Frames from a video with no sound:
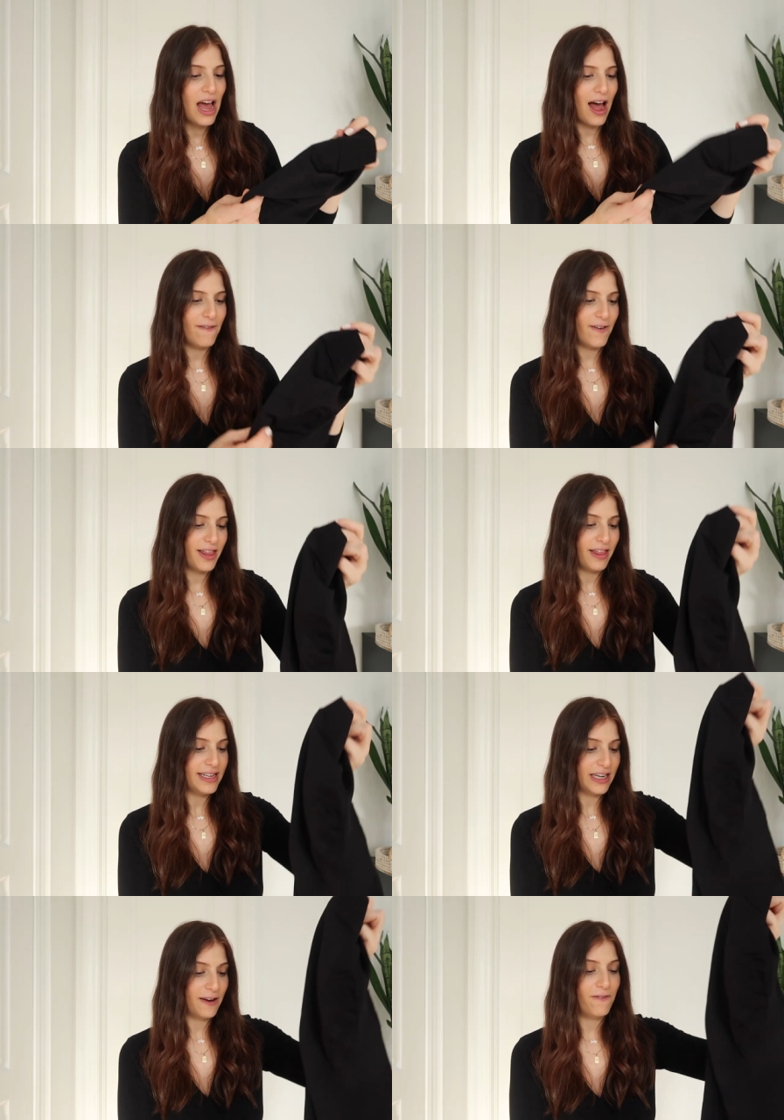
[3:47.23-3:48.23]
I find that
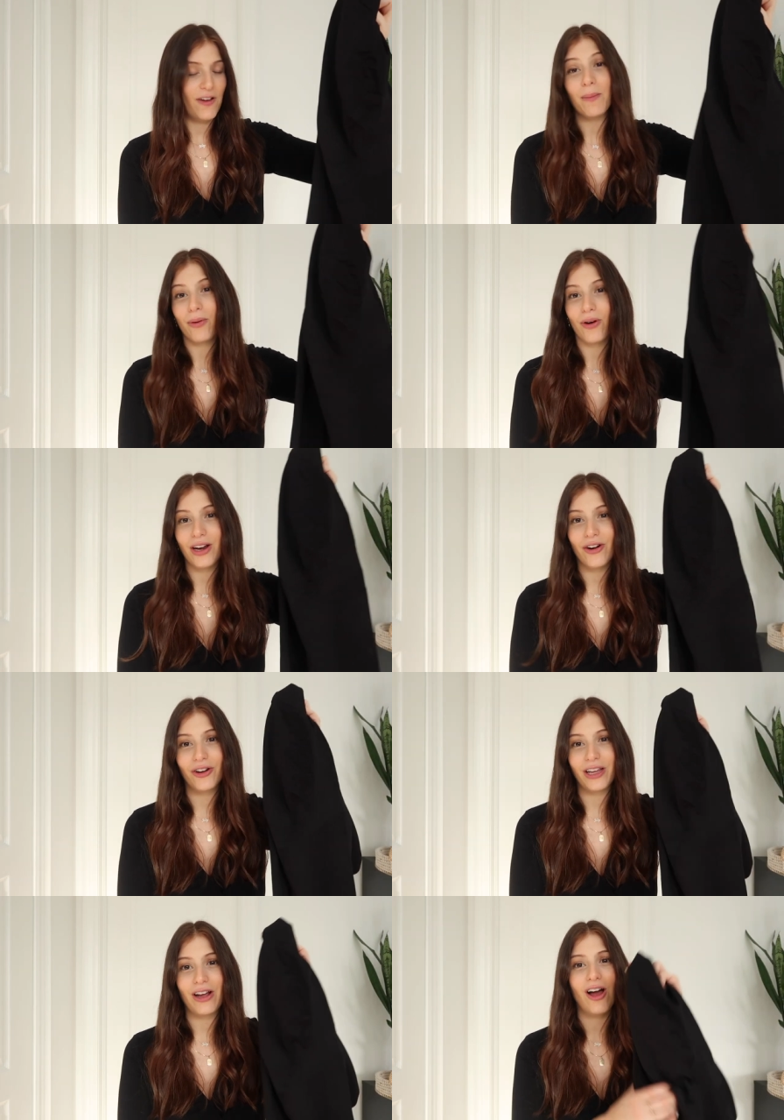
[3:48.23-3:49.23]
these can fit pretty
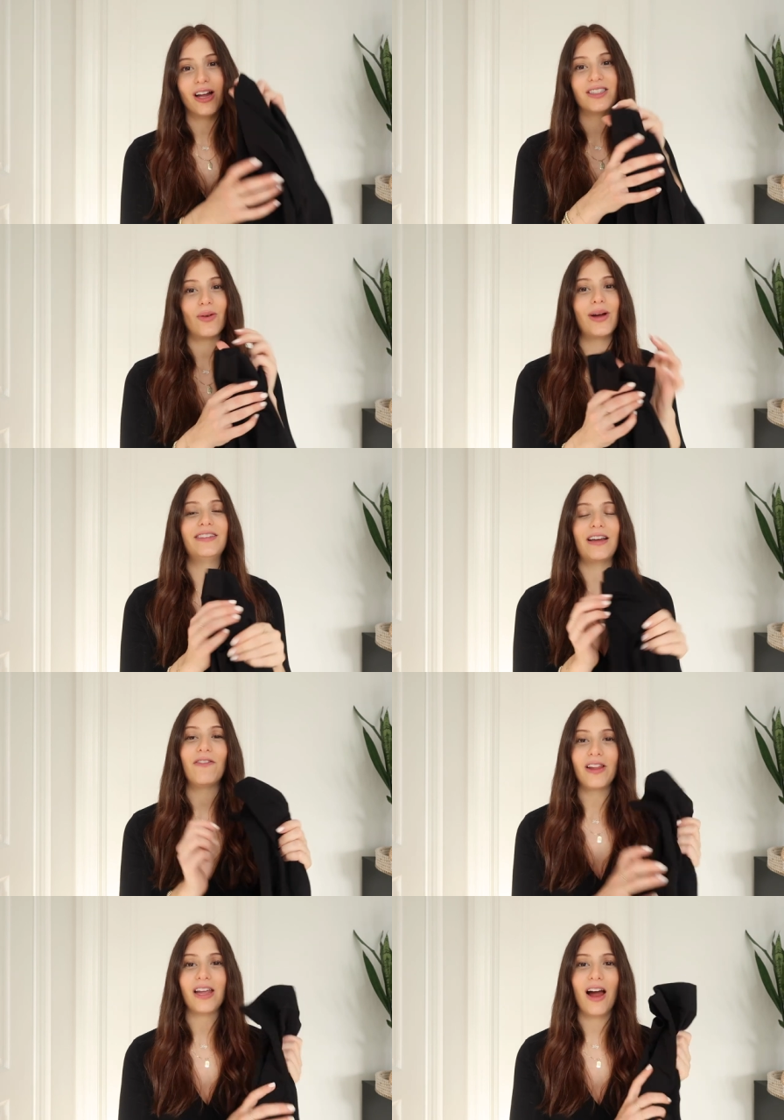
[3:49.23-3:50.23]
early on. So I
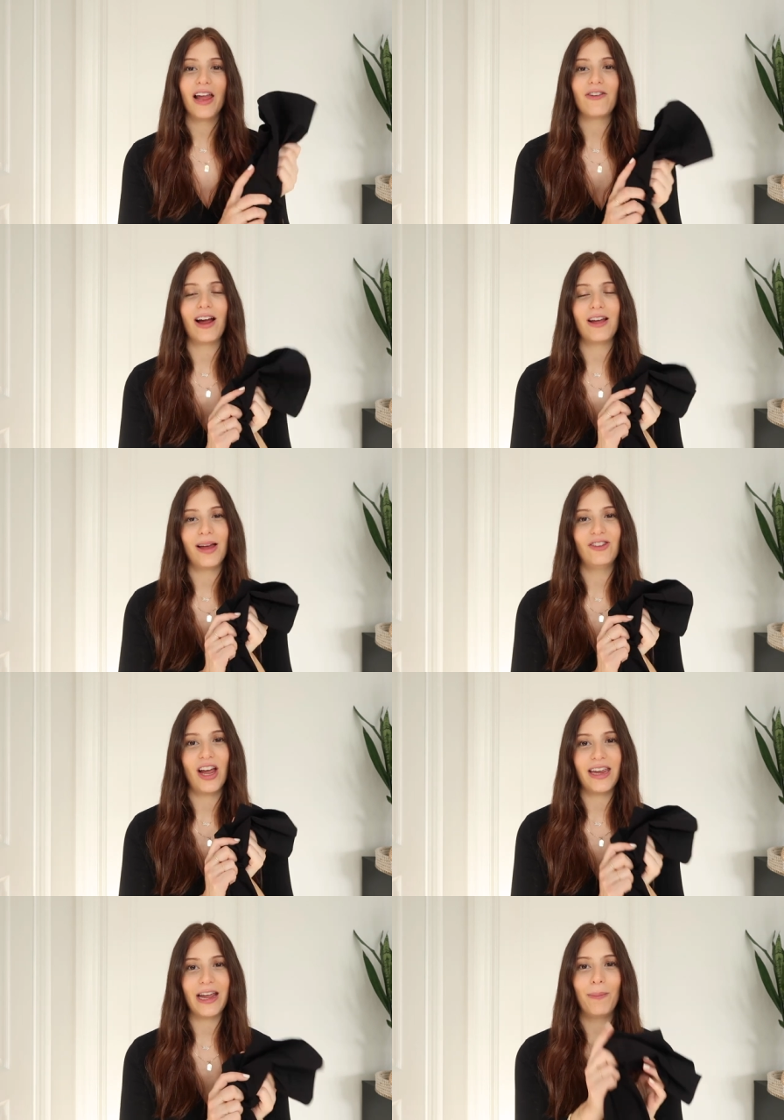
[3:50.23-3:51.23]
definitely highly recommend
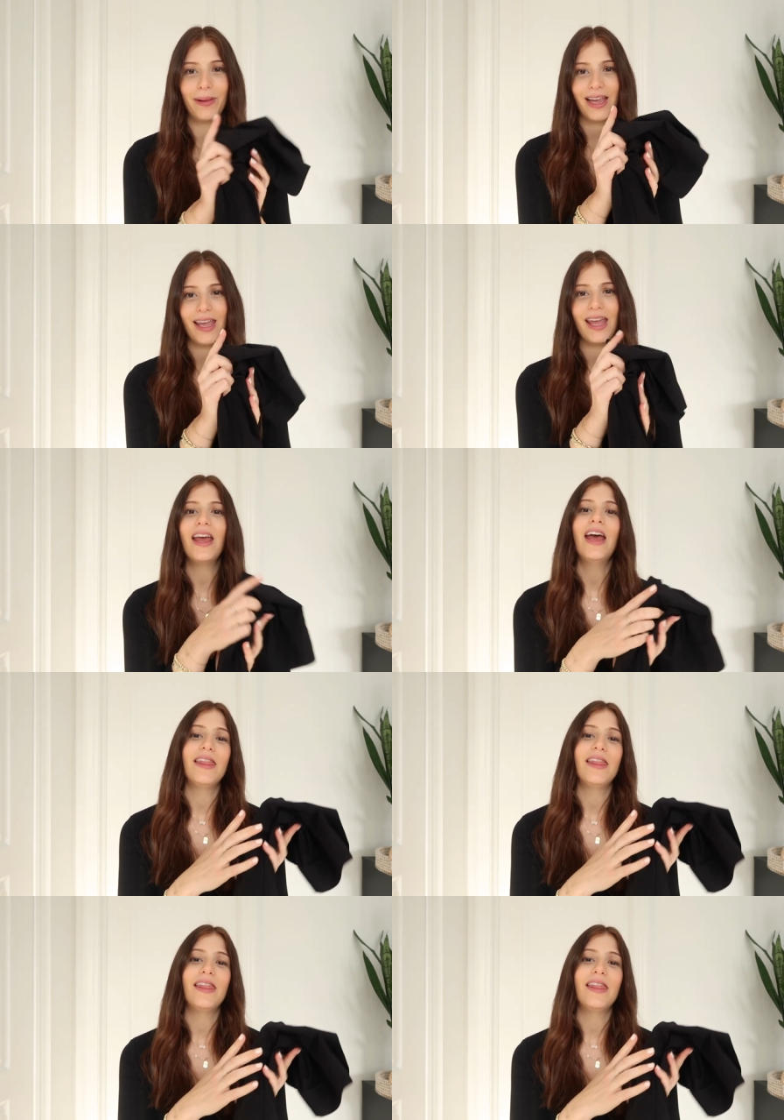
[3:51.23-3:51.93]
checking out Blanky.